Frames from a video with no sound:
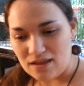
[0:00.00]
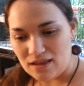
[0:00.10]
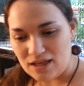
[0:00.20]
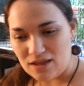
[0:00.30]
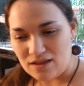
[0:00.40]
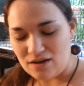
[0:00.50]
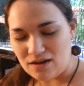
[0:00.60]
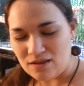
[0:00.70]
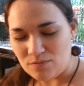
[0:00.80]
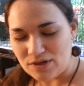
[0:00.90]
like you're
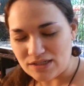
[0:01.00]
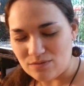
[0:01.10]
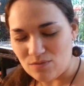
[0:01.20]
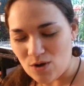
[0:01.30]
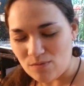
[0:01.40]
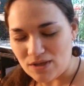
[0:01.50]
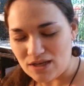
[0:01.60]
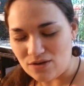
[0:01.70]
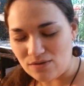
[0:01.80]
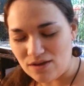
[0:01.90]
in the present moment
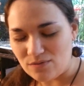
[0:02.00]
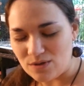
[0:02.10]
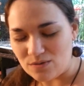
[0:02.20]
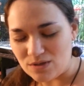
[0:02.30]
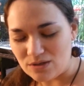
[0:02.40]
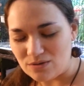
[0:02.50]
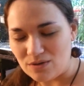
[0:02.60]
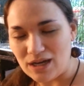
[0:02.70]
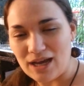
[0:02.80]
and you love what you do,